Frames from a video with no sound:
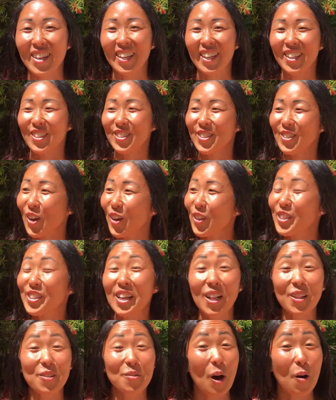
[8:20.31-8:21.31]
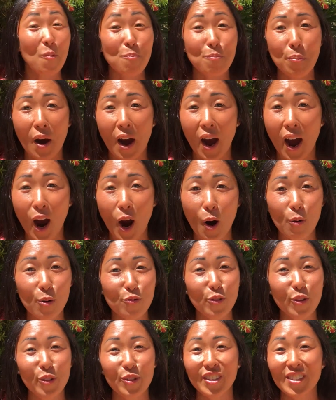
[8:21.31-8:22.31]
I cannot tell you how
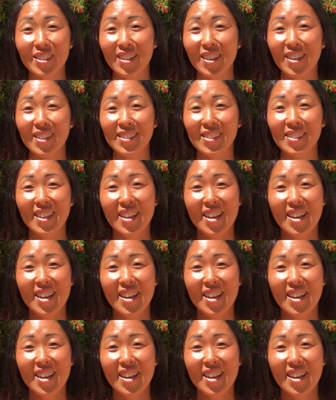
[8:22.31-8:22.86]
powerful this is.